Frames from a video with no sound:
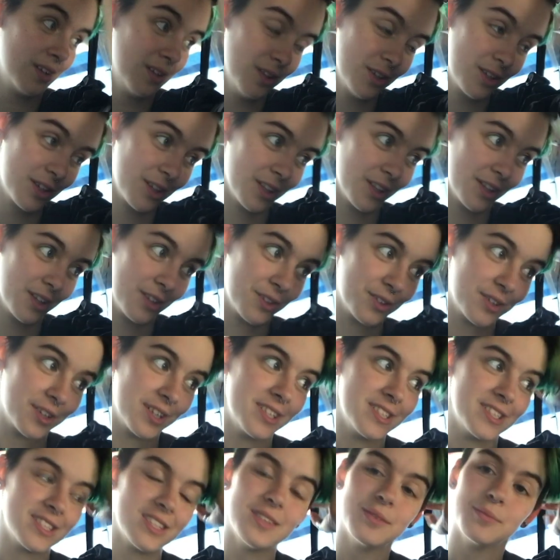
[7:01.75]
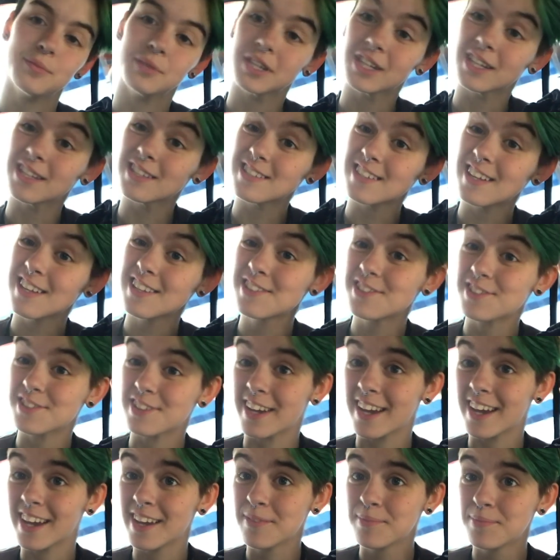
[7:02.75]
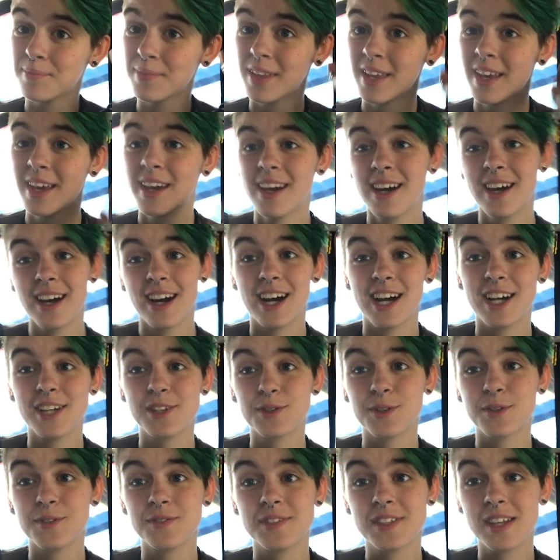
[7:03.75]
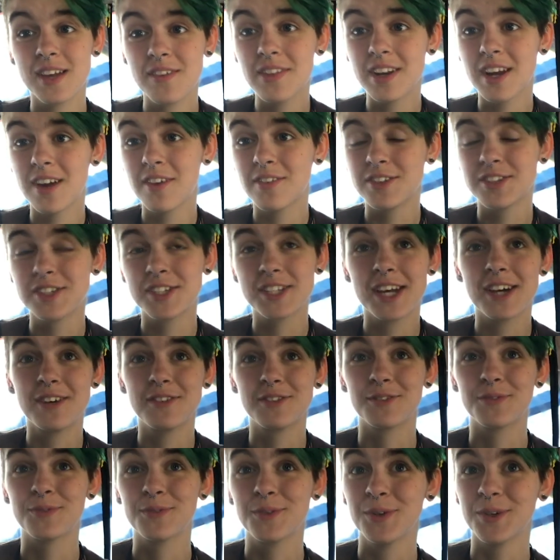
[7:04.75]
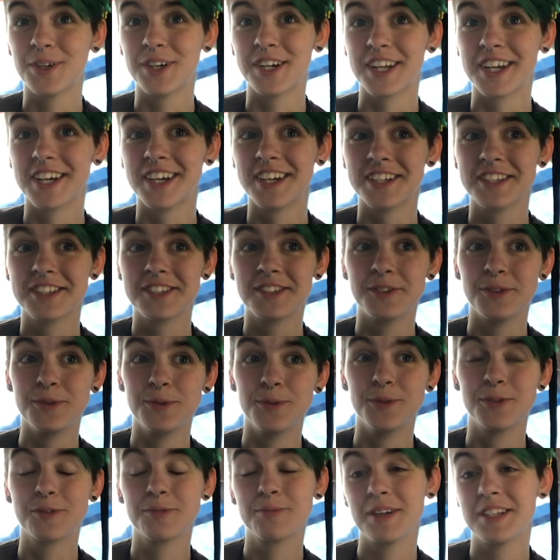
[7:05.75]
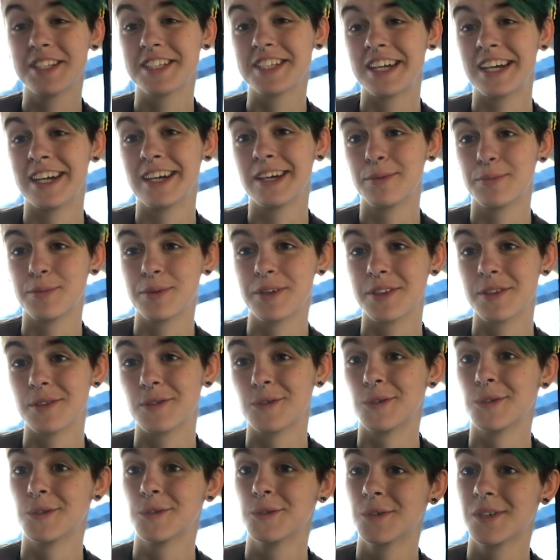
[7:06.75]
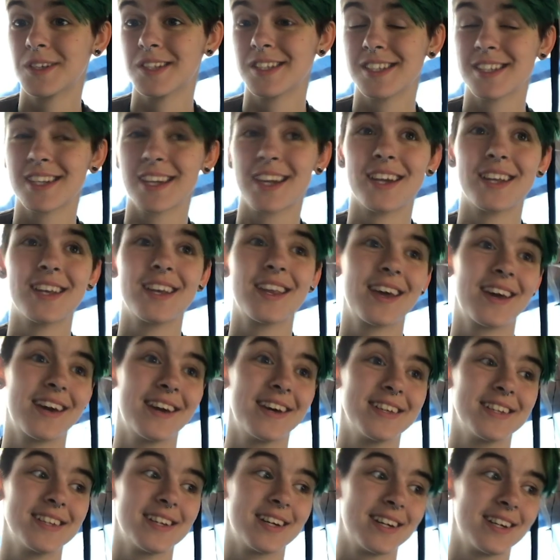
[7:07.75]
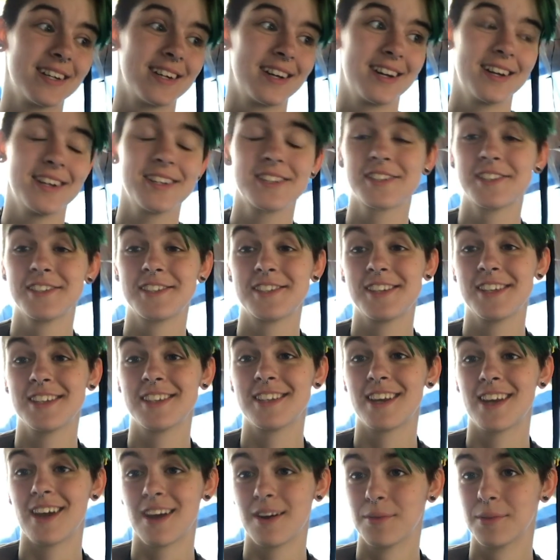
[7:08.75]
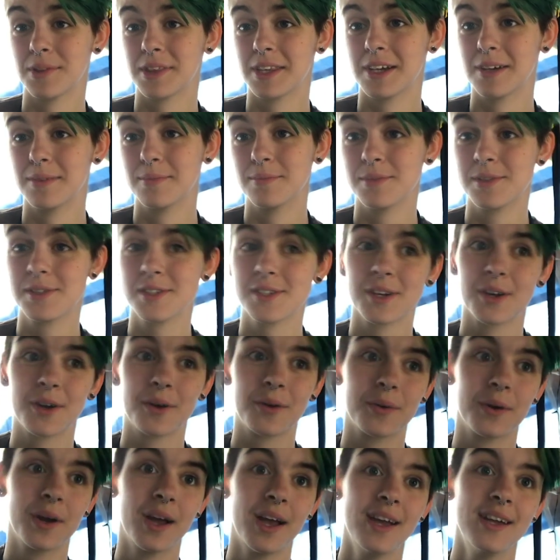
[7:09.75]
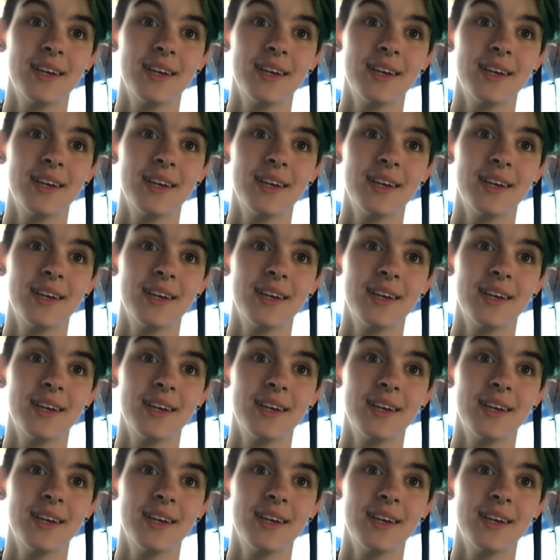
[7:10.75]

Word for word: look a little crazy because yesterday I drove seven hours down to Florida to spend time with Tortugas again and uh, I actually stayed the night with them so